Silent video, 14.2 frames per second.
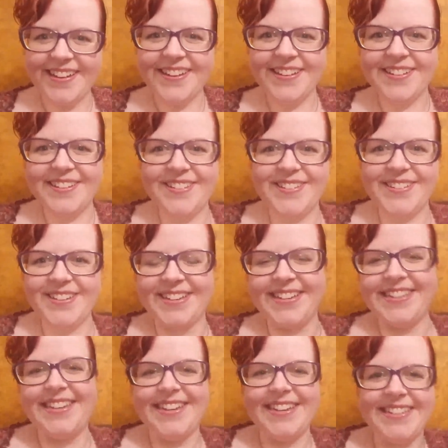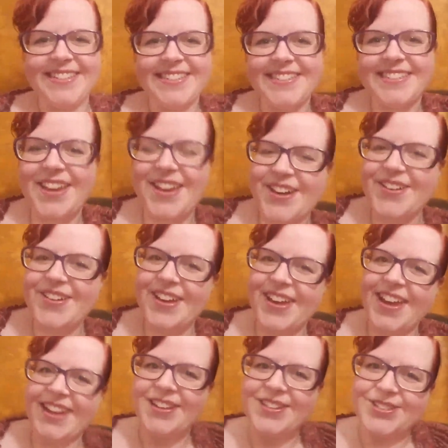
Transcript: Oh, goodness. Okay,